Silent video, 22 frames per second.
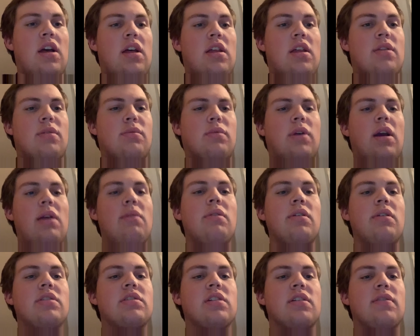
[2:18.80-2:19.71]
The way
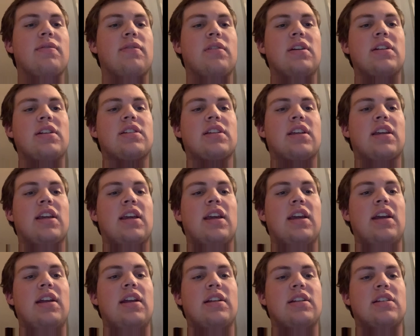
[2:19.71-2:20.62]
we use our voice
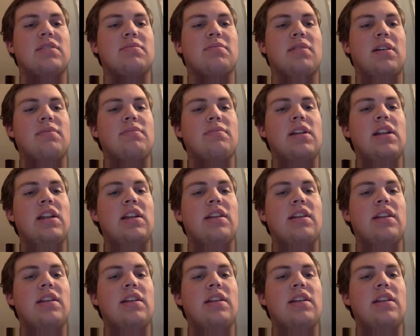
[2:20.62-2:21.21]
can display many